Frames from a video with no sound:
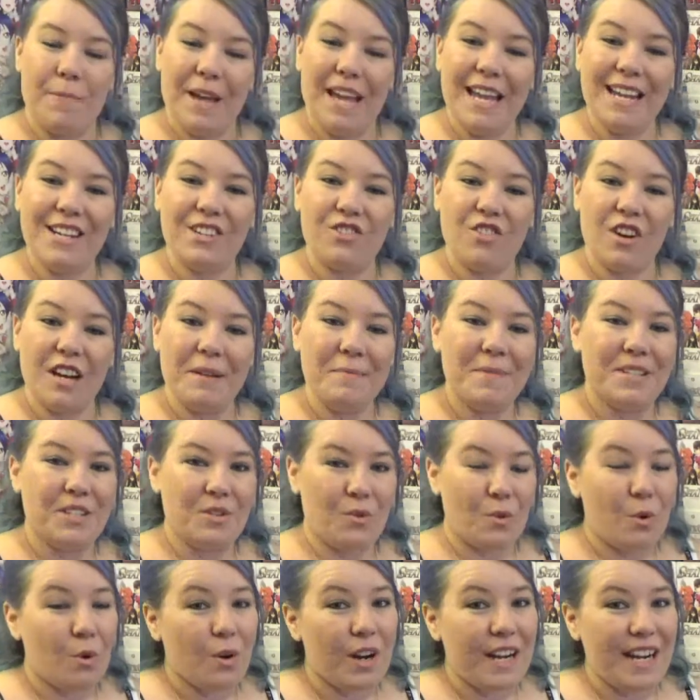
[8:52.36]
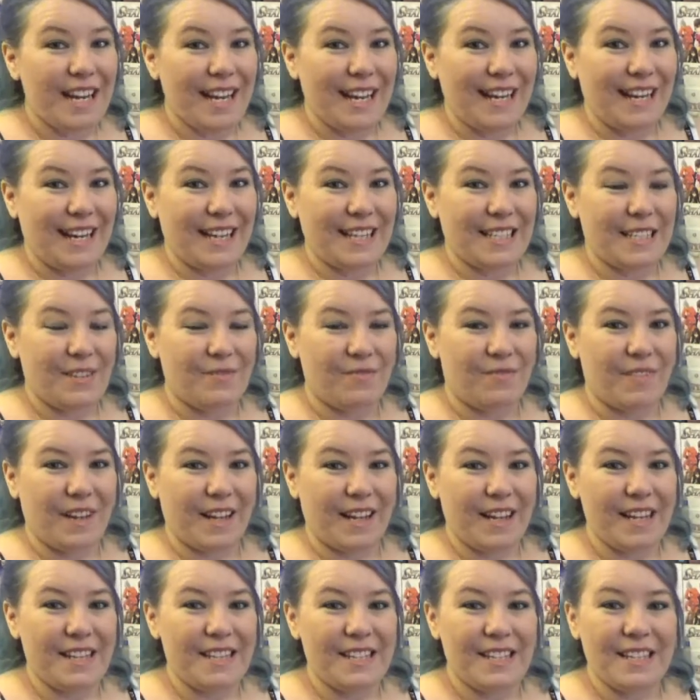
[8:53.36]
Bang Dream is already getting some
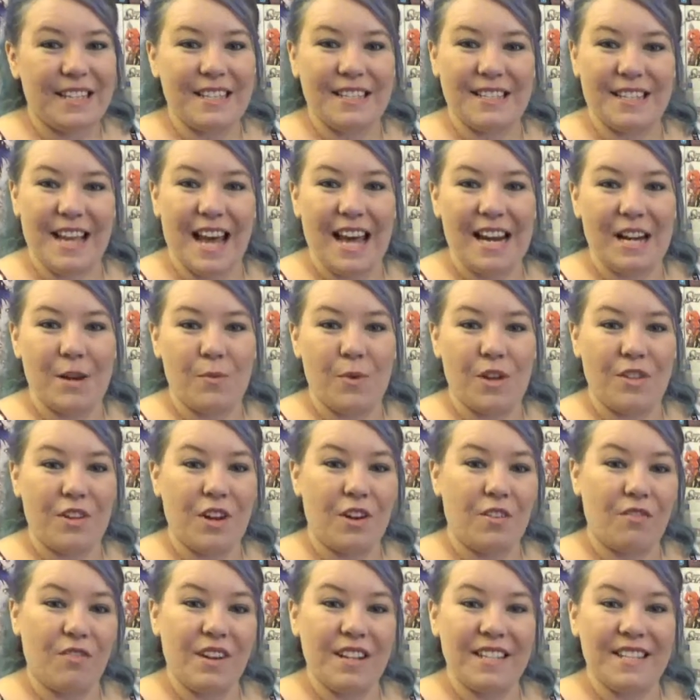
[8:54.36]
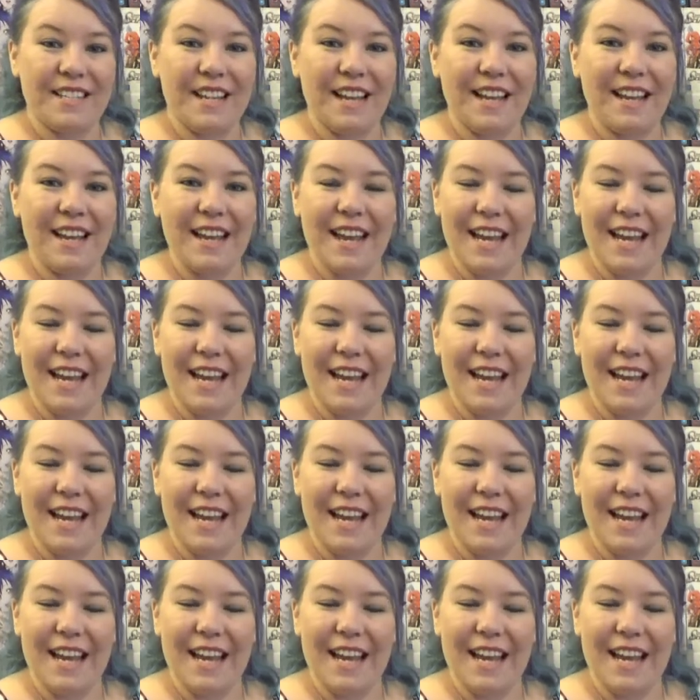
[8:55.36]
figures, starting with Arissa